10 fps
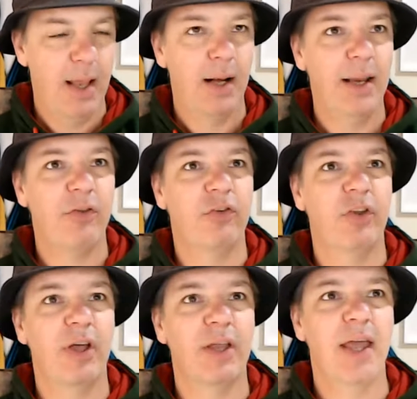let's
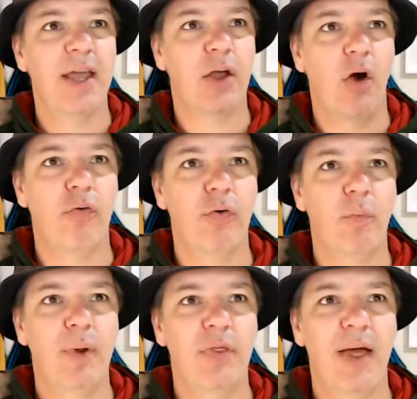kick off
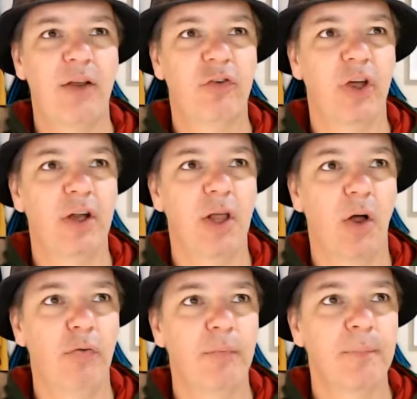with that
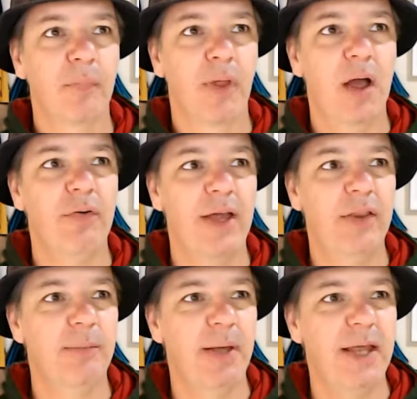golf. Over in
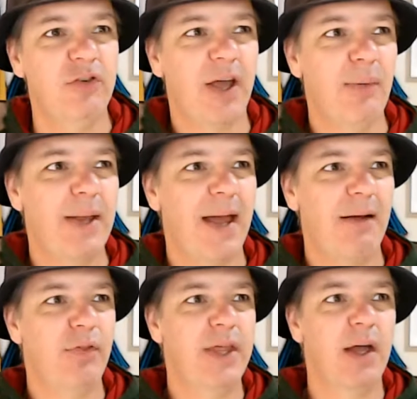the PGA, we
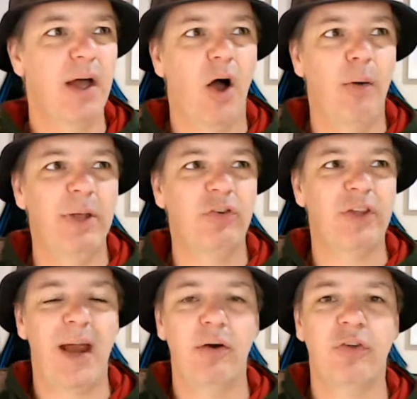have the RBC
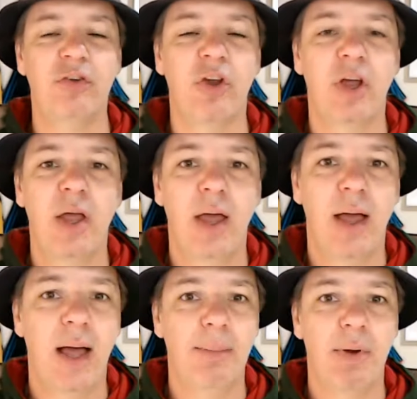Heritage,
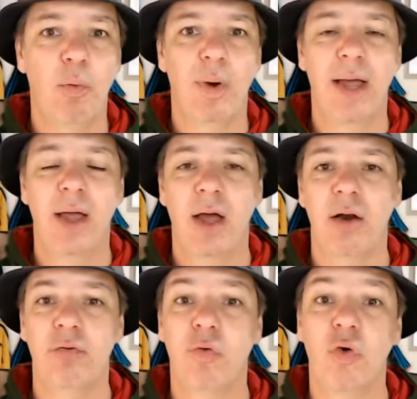where
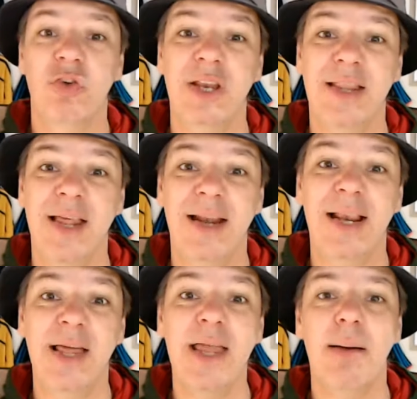unfortunately Danny
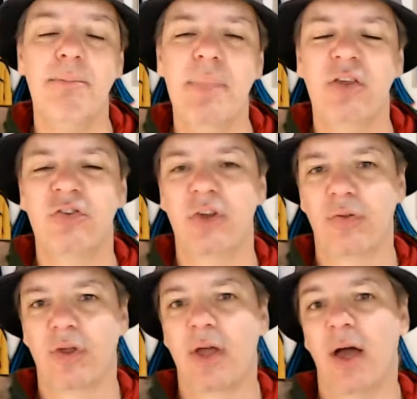Lee missed the
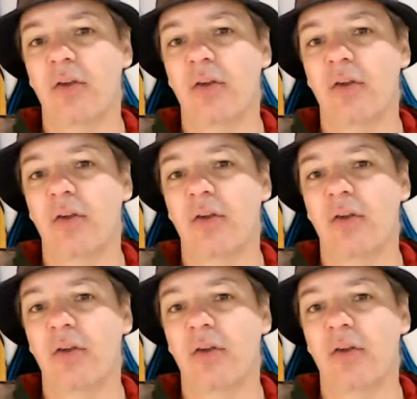cut